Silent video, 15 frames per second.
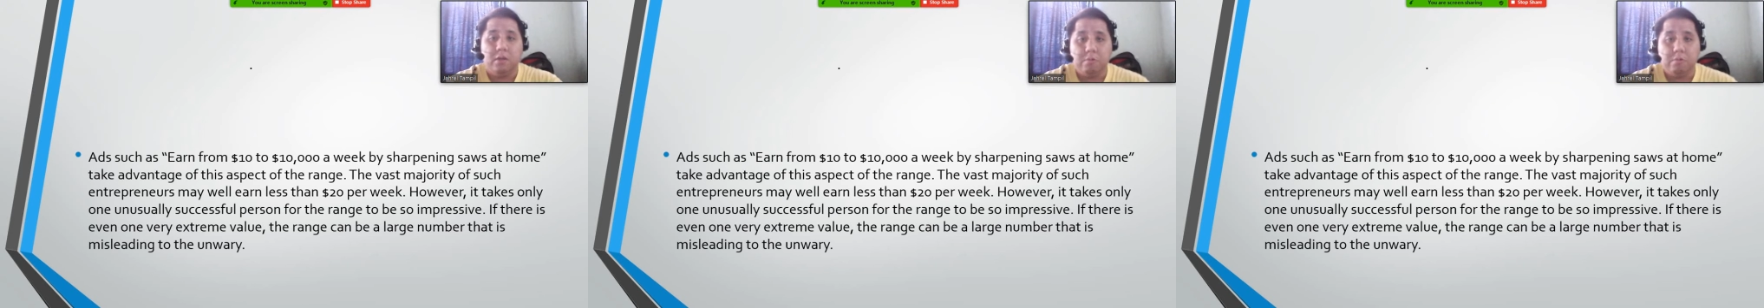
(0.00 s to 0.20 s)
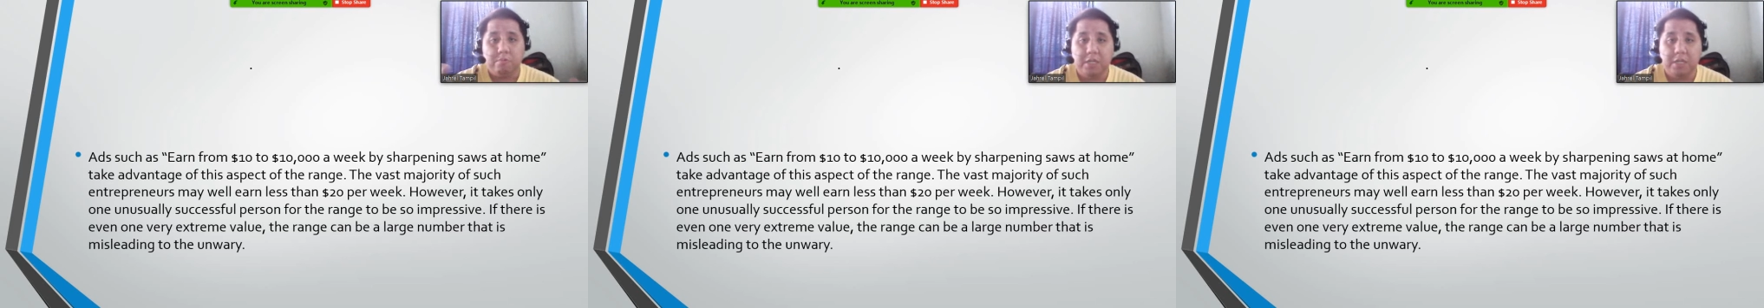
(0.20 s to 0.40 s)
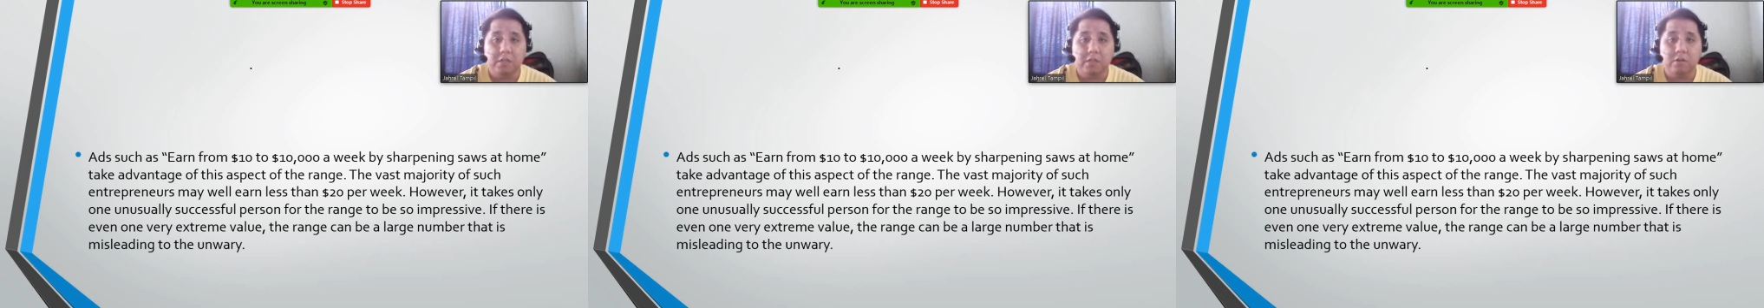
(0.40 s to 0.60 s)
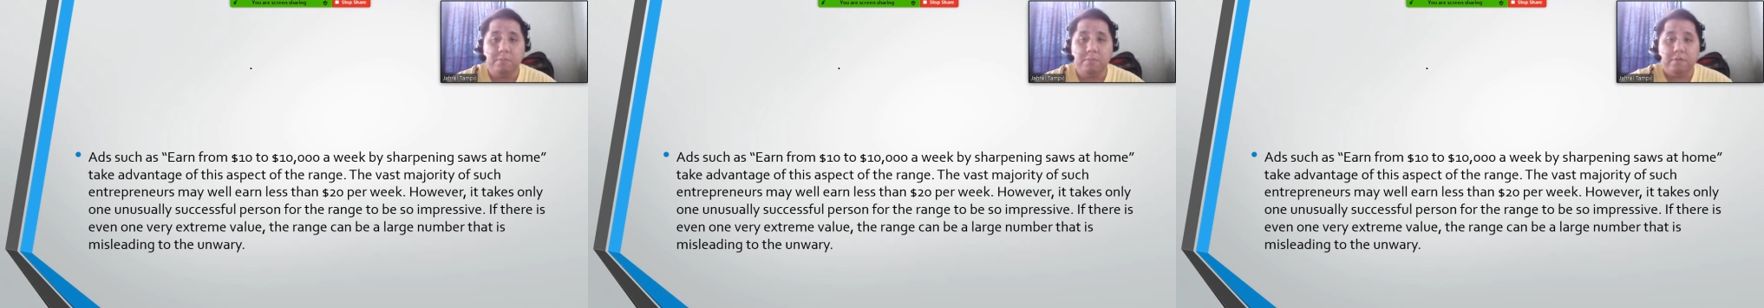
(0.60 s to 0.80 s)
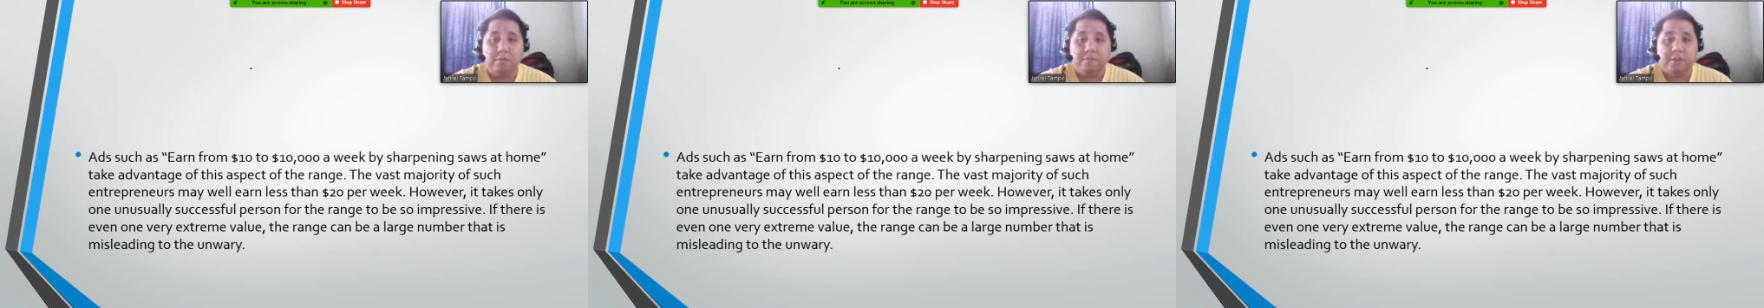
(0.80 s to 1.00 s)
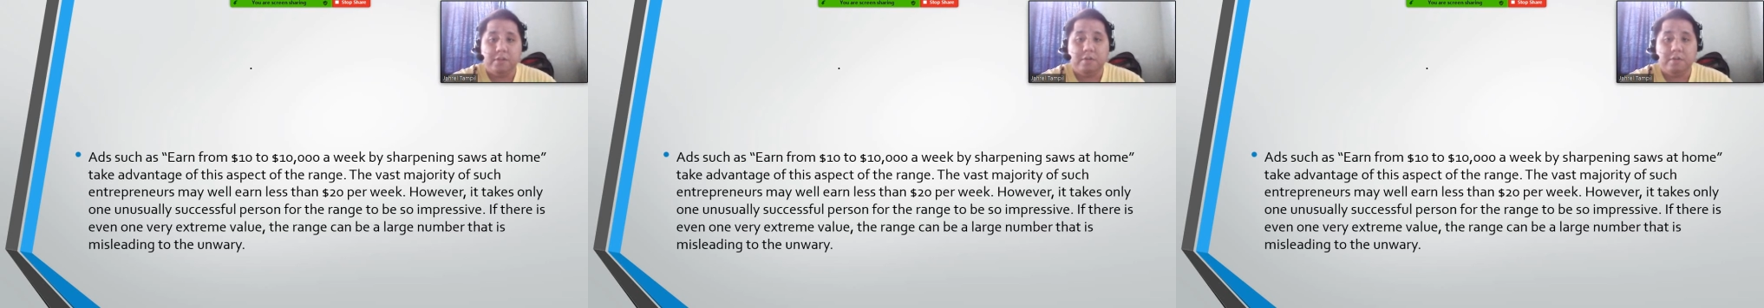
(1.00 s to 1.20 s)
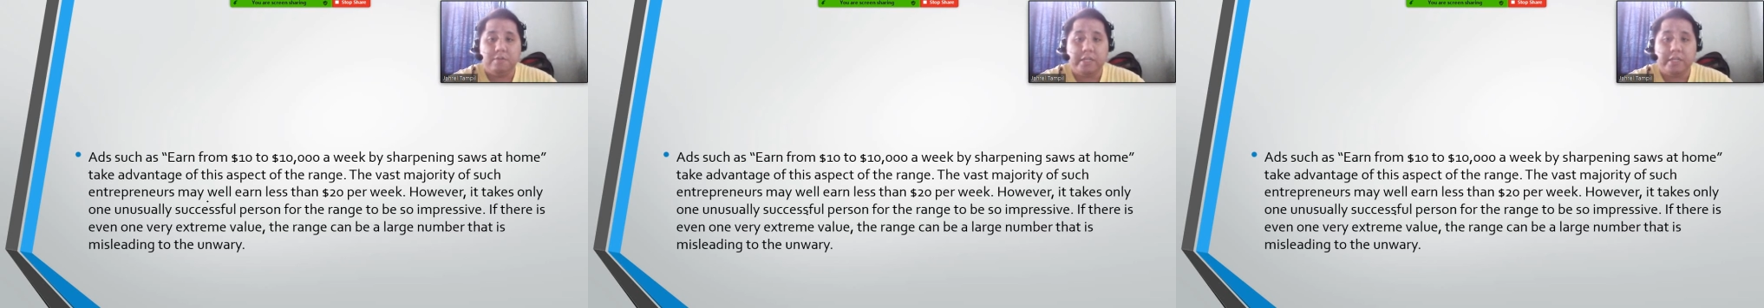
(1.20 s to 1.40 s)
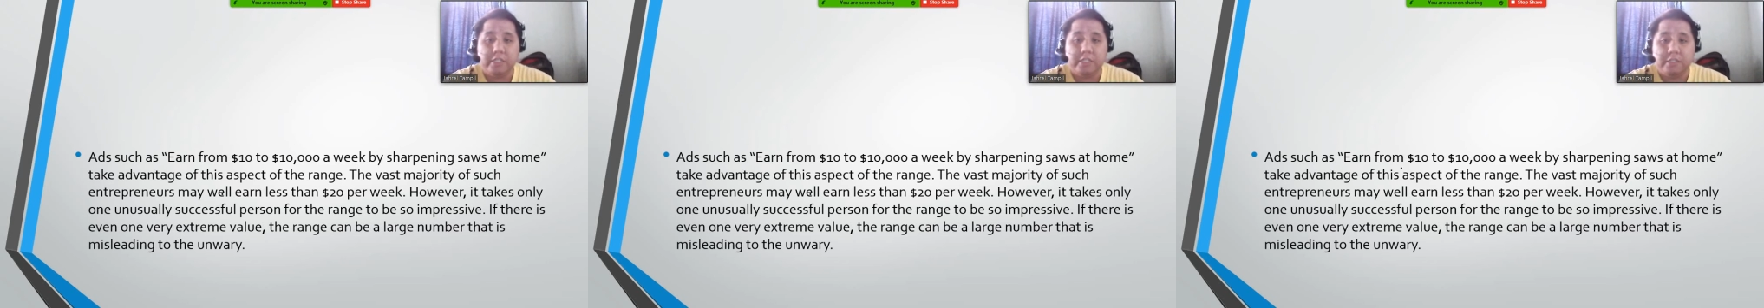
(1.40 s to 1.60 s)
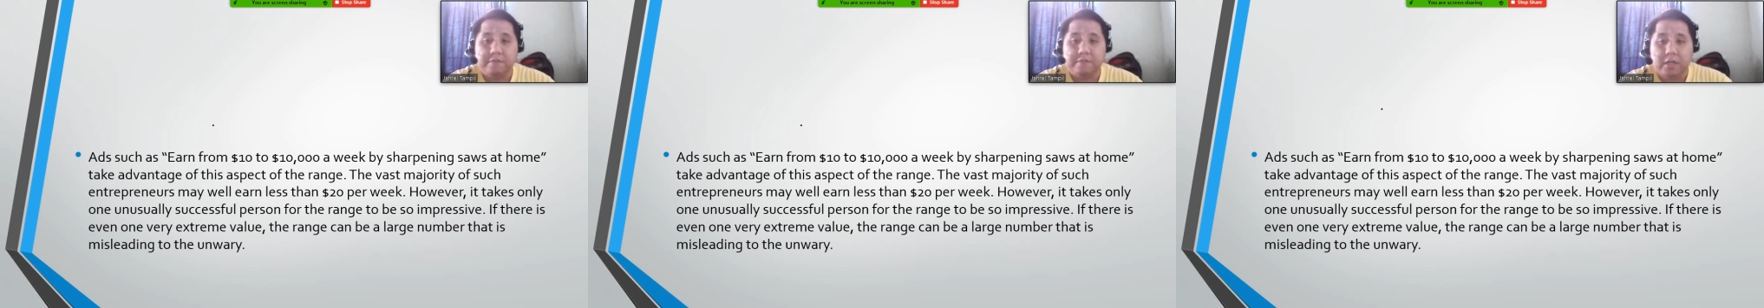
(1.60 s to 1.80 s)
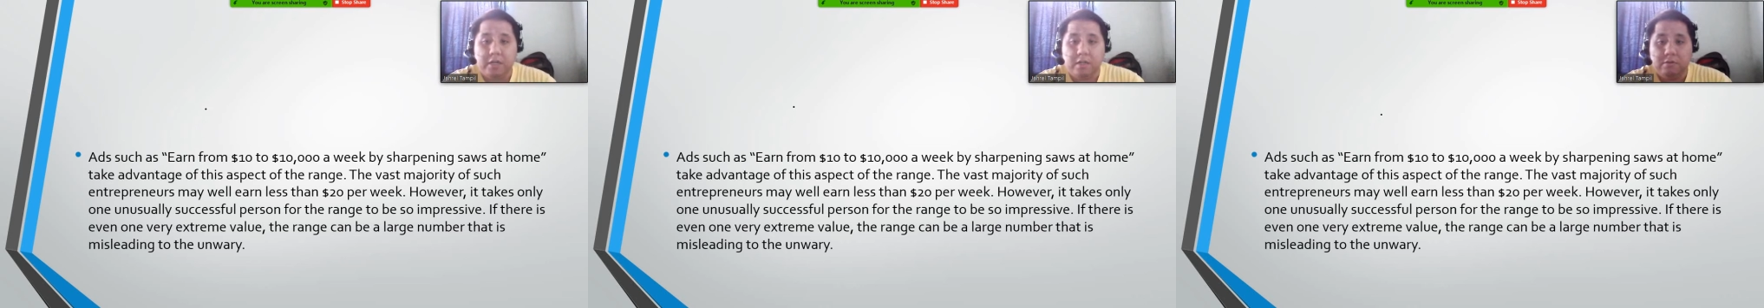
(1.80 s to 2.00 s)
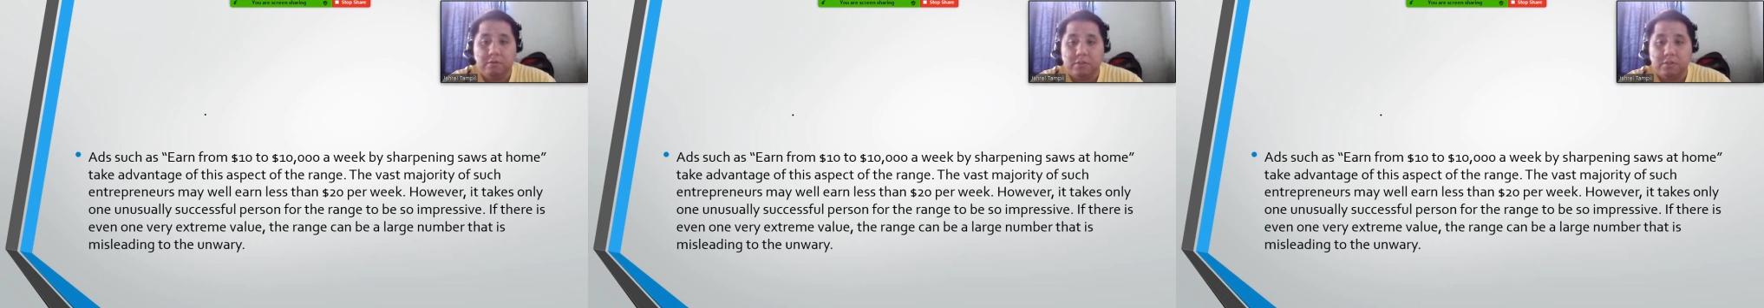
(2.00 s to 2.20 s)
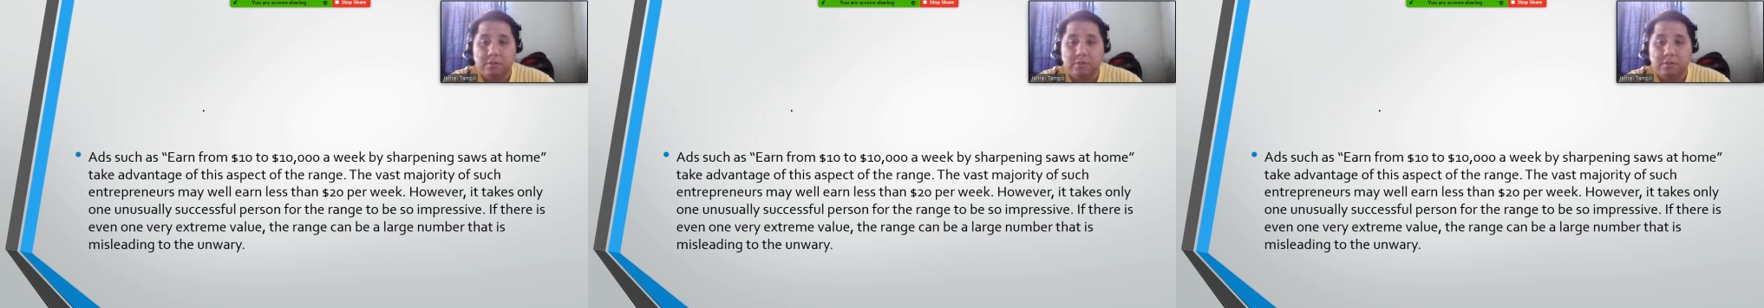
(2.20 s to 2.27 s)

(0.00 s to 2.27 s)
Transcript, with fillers: we can compute for the range as follows.